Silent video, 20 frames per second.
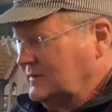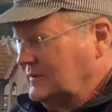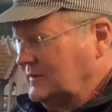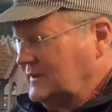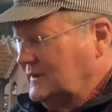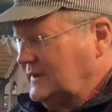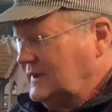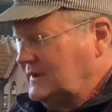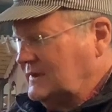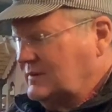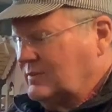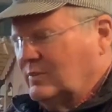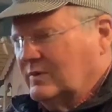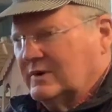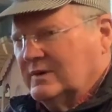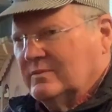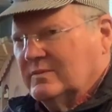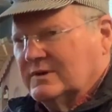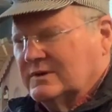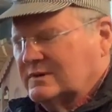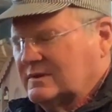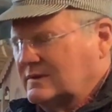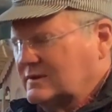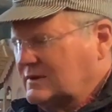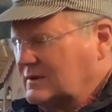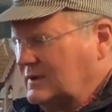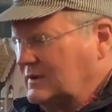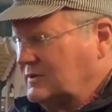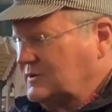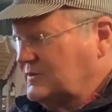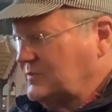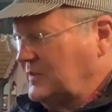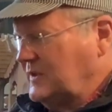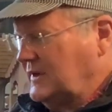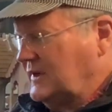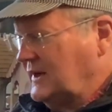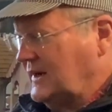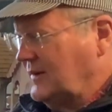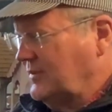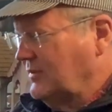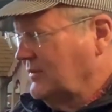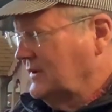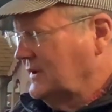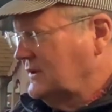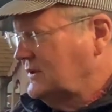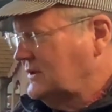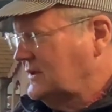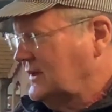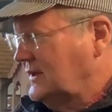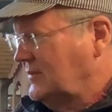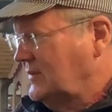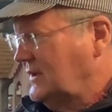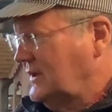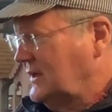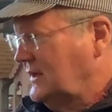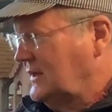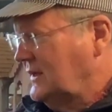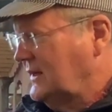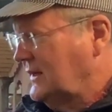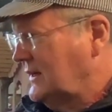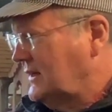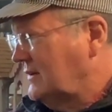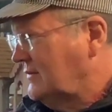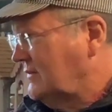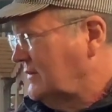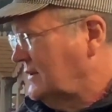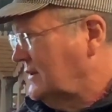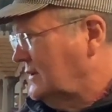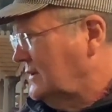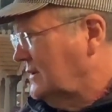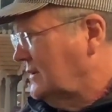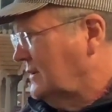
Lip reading: But that's pretty much the slow speed operation I'm getting out of it.